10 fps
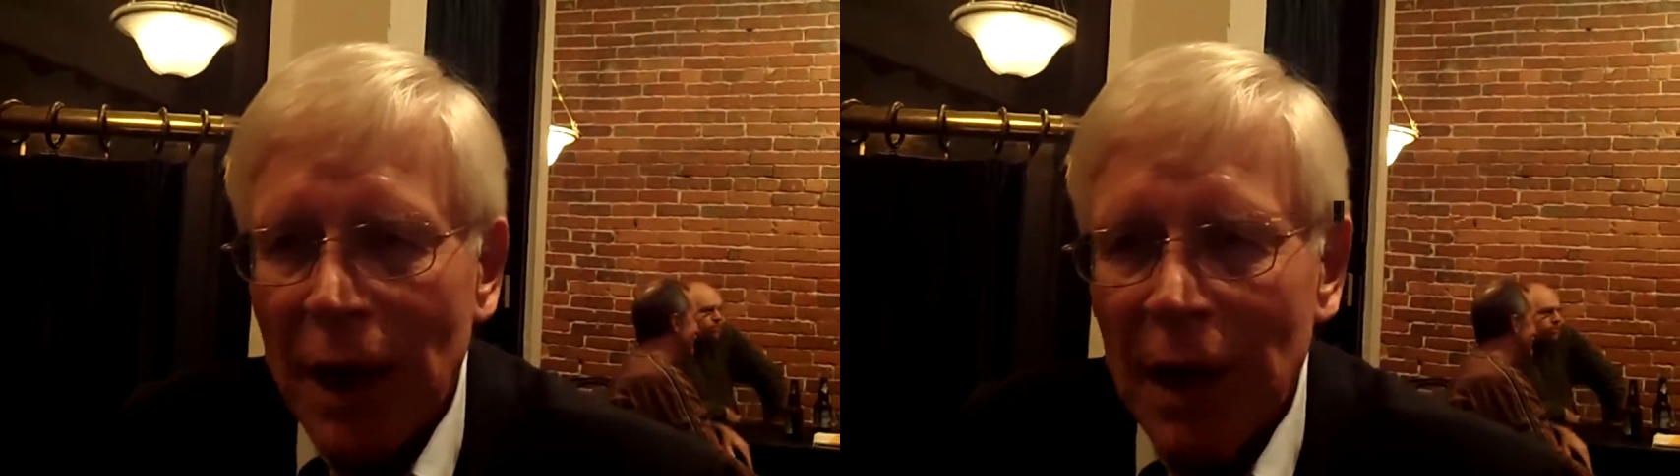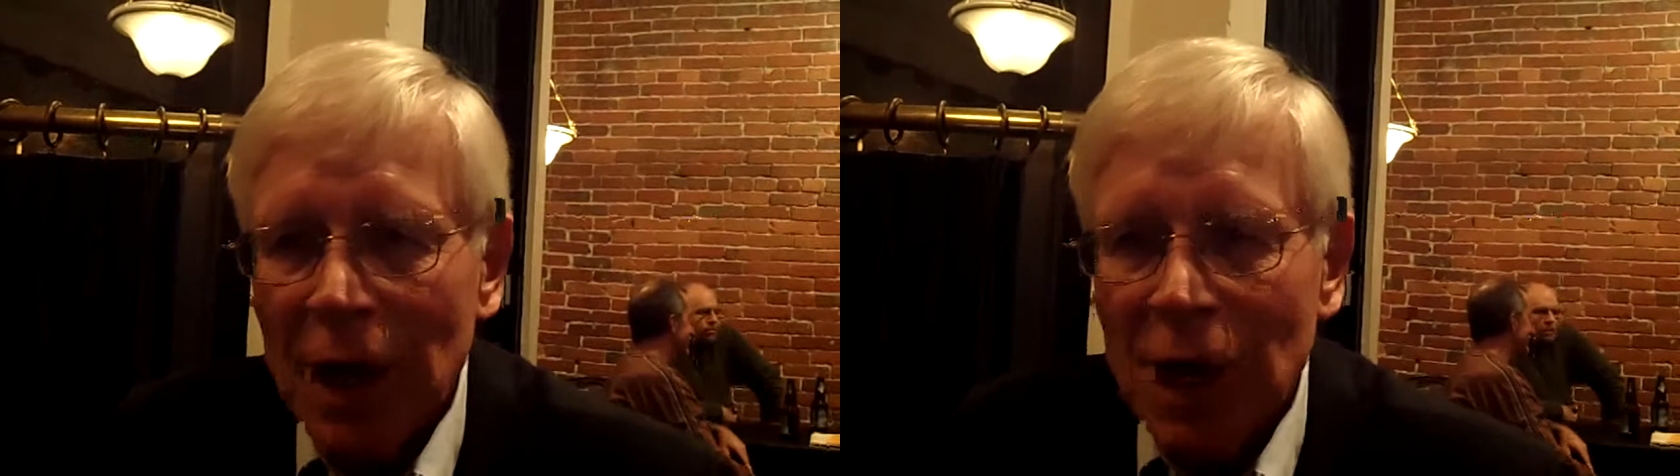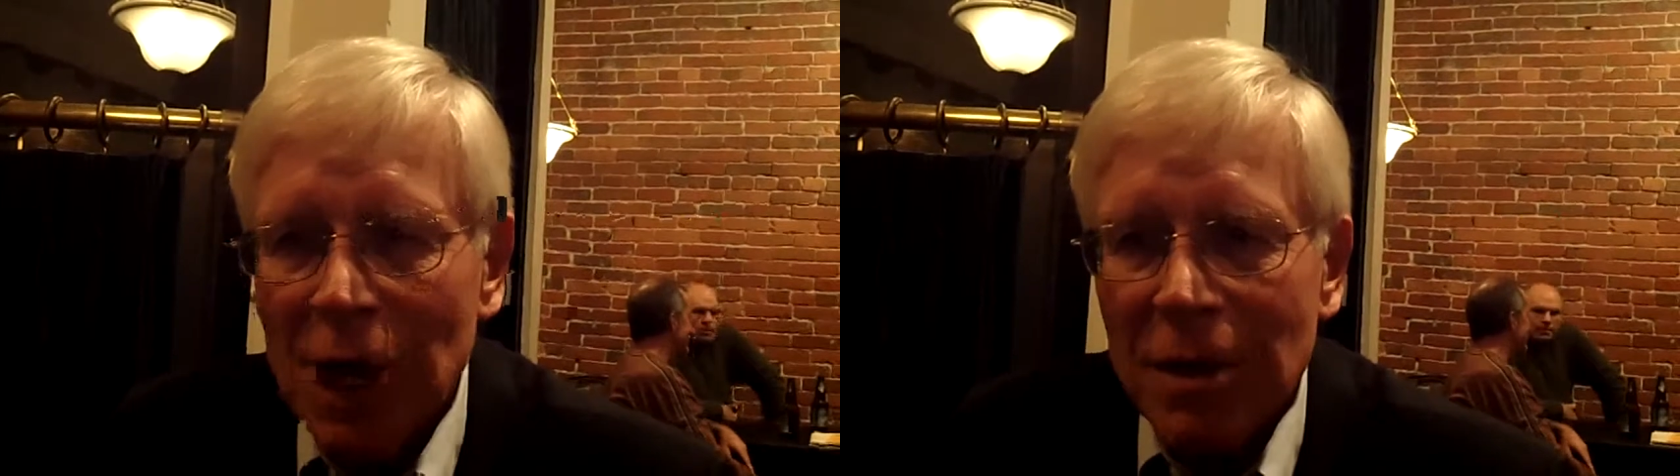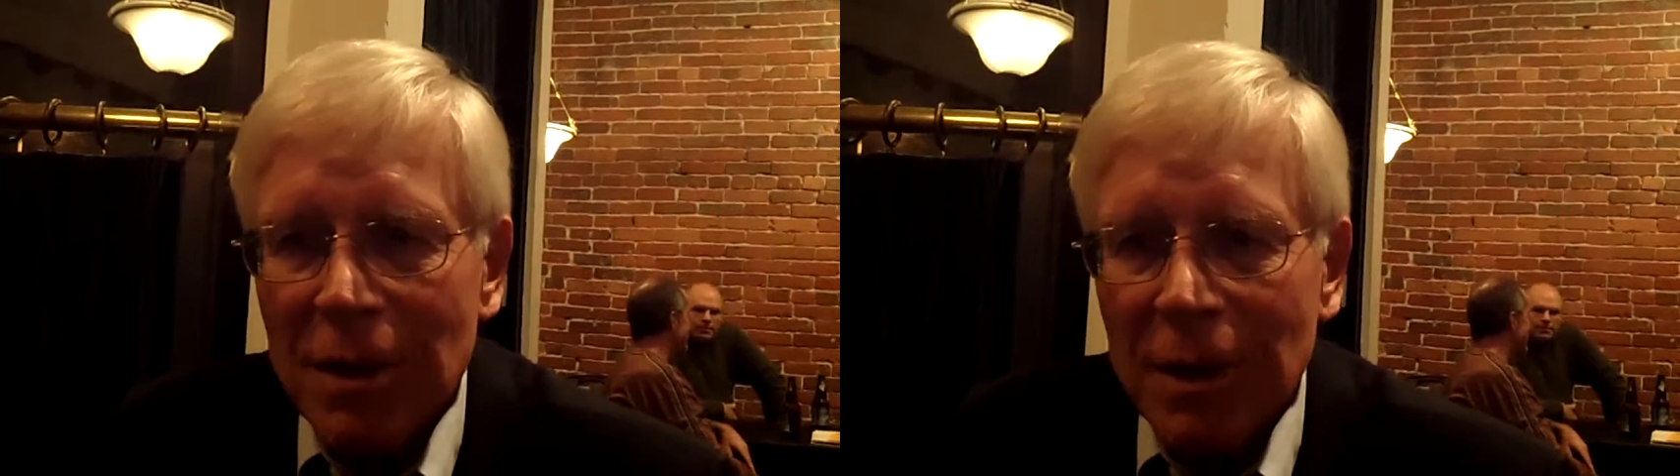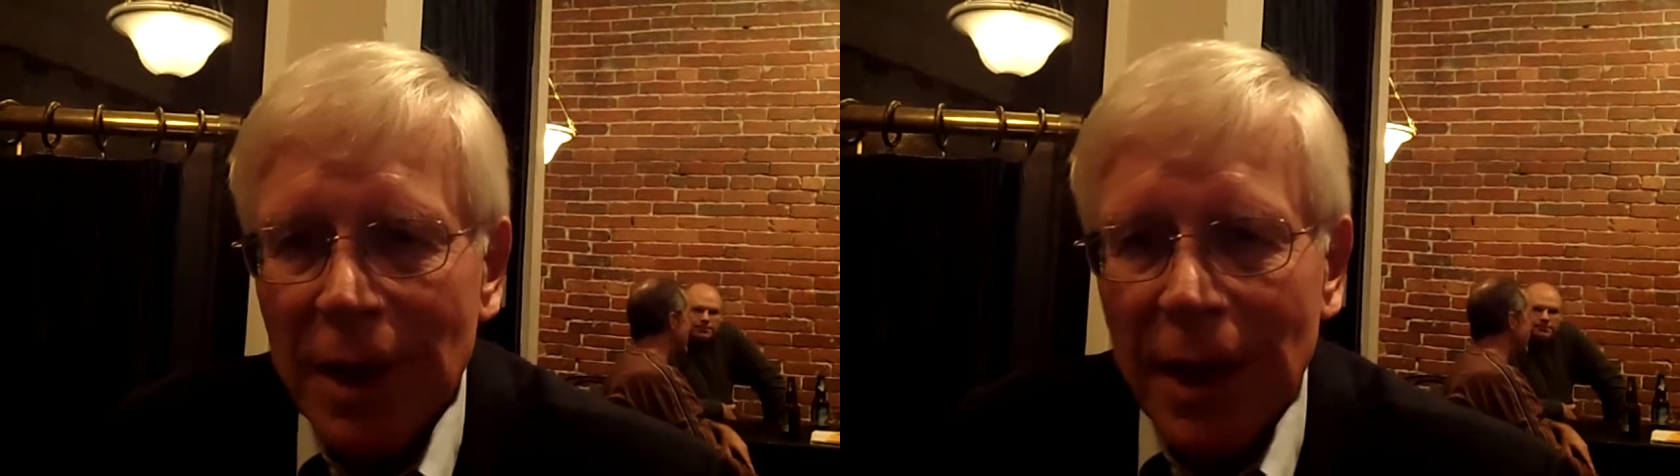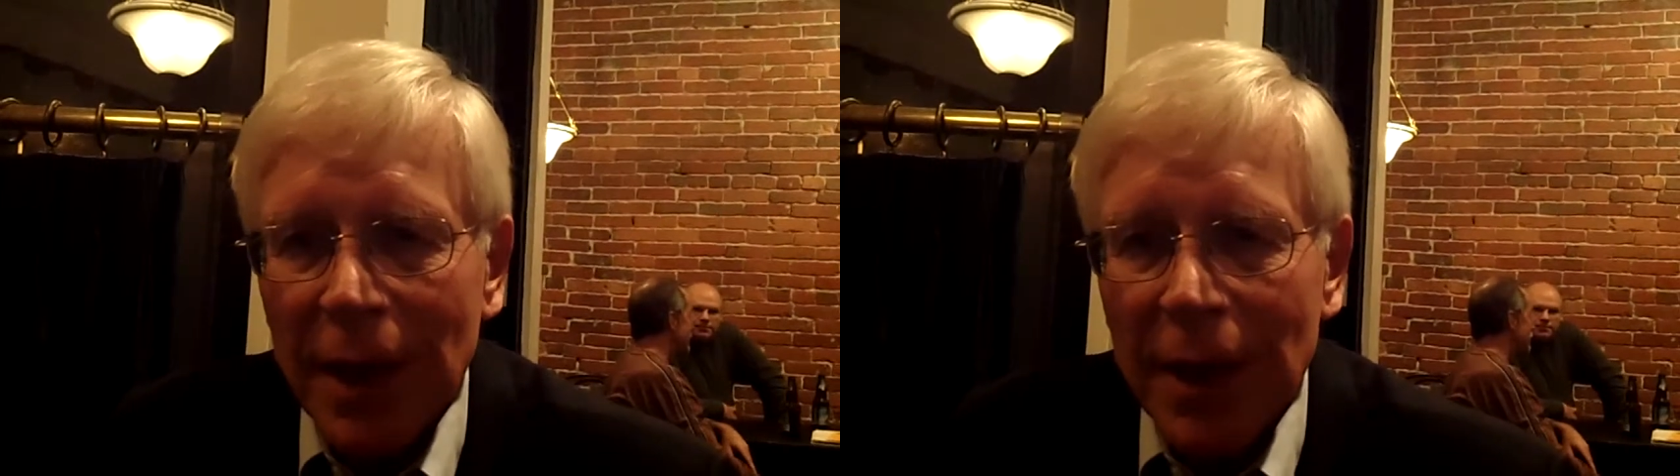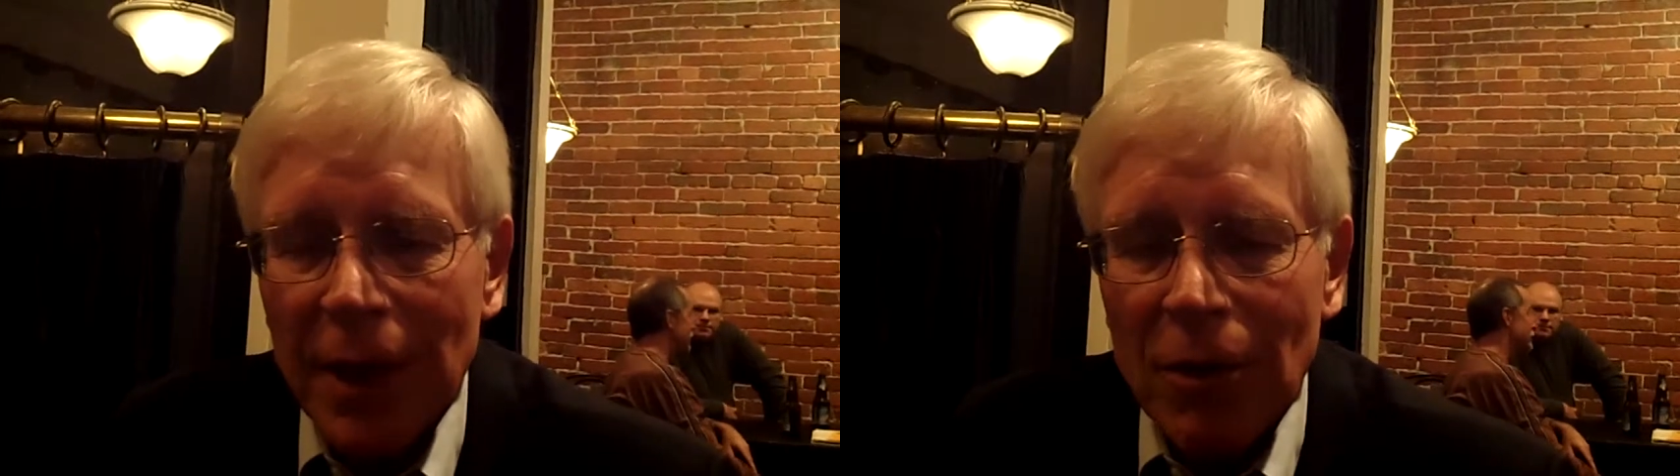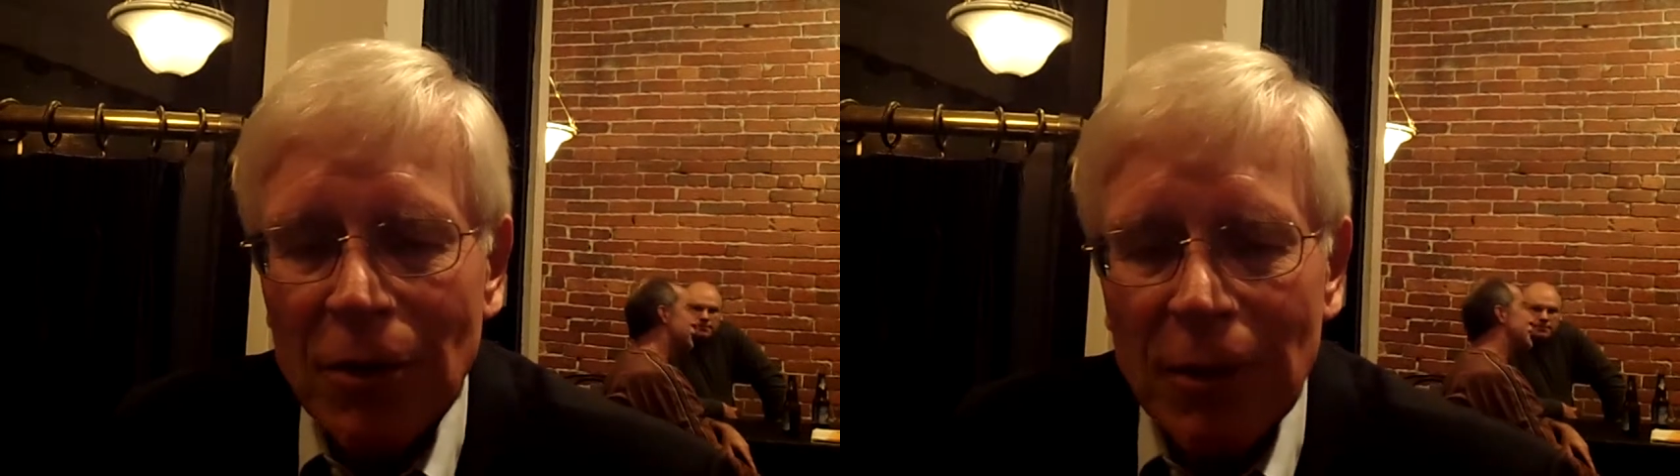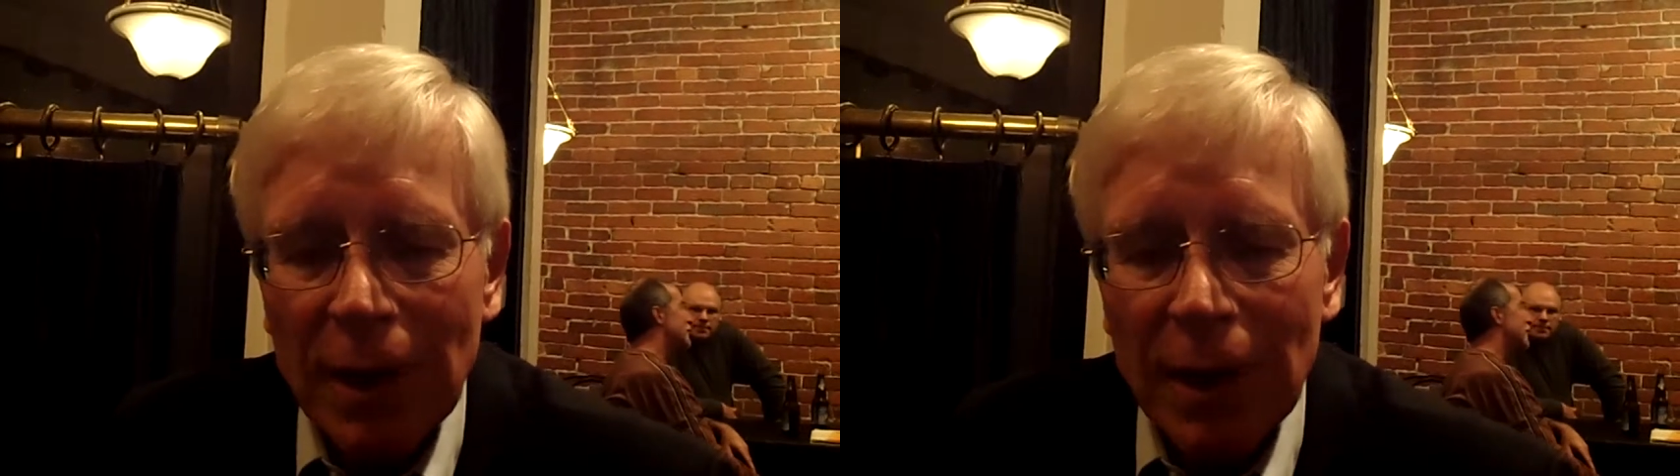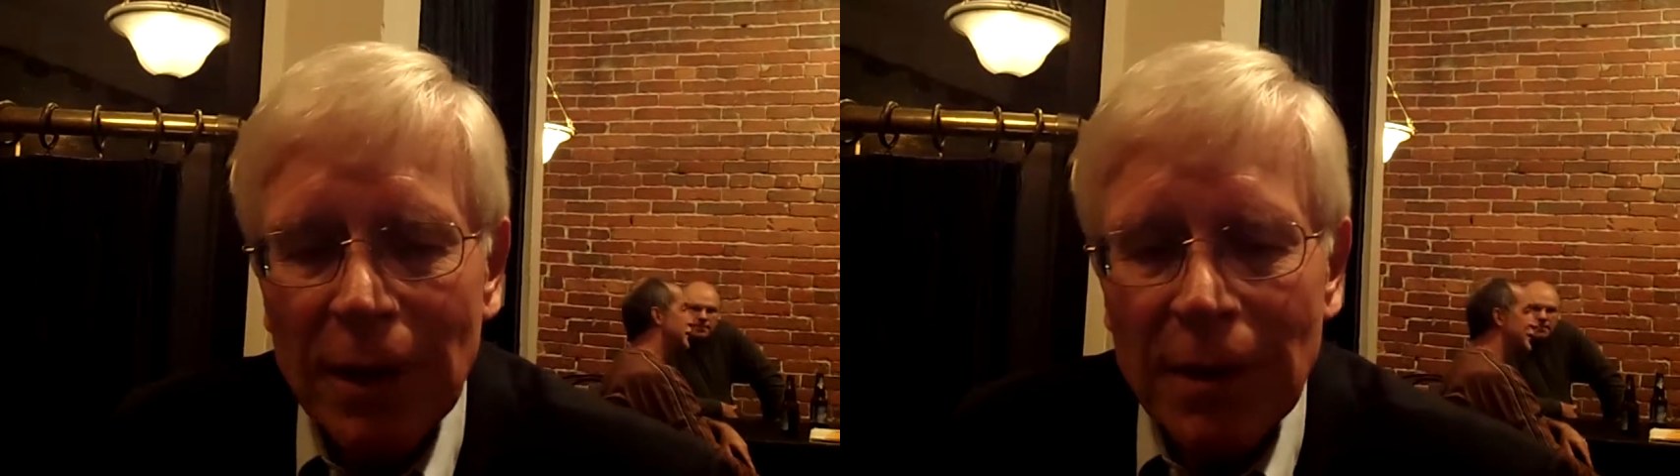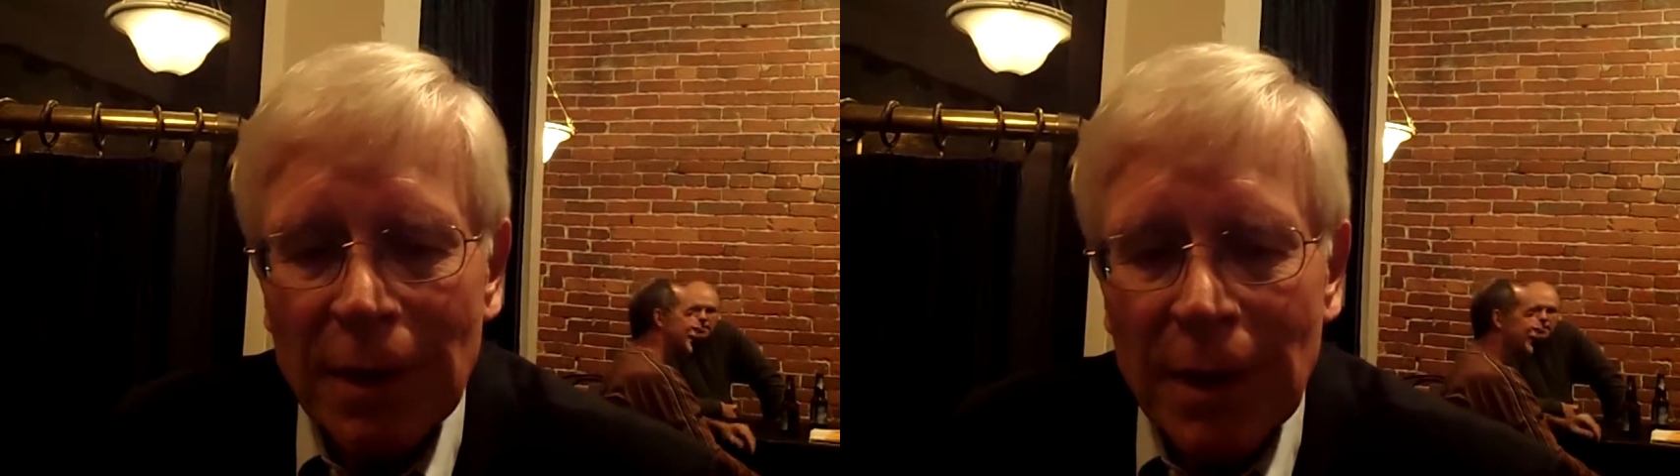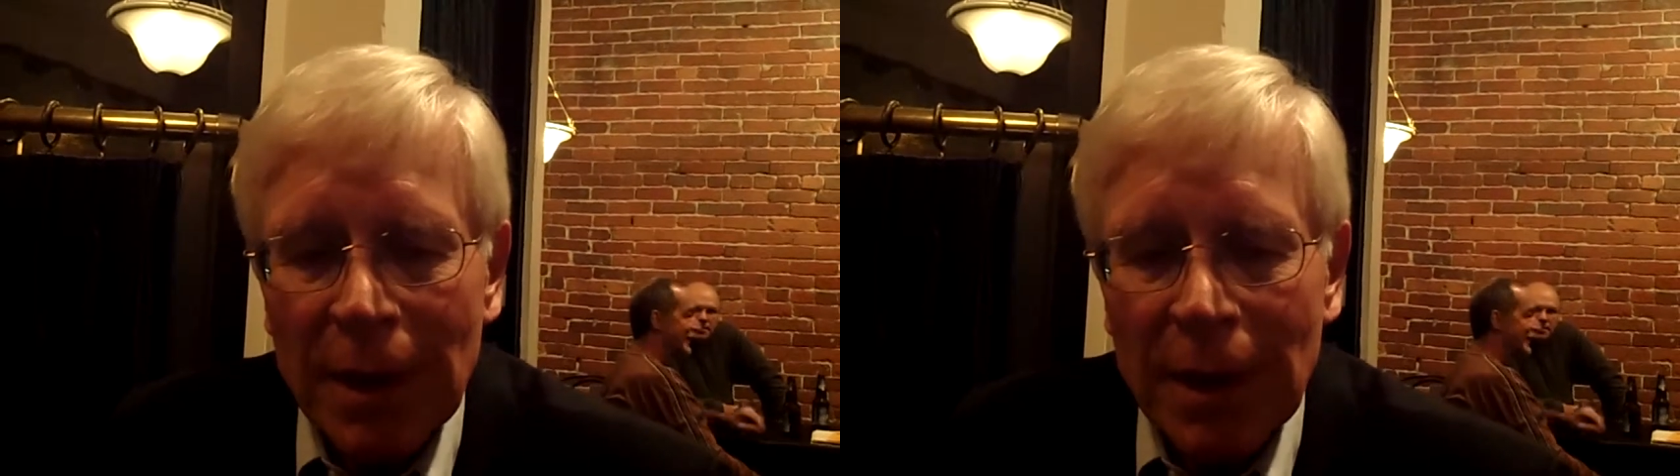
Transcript: Davis, and I could hear uh,